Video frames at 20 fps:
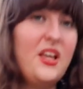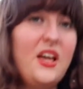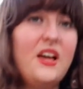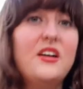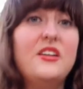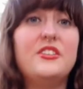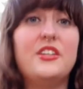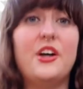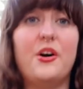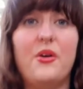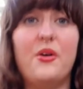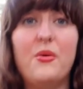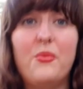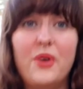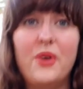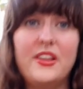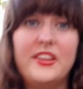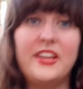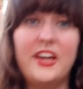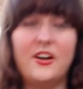So
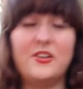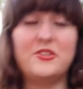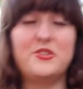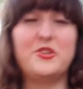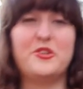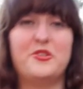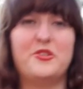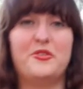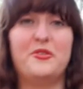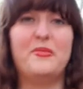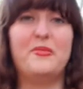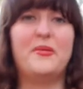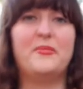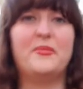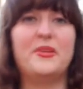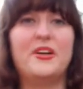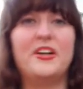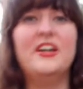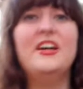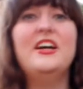one thing also to remember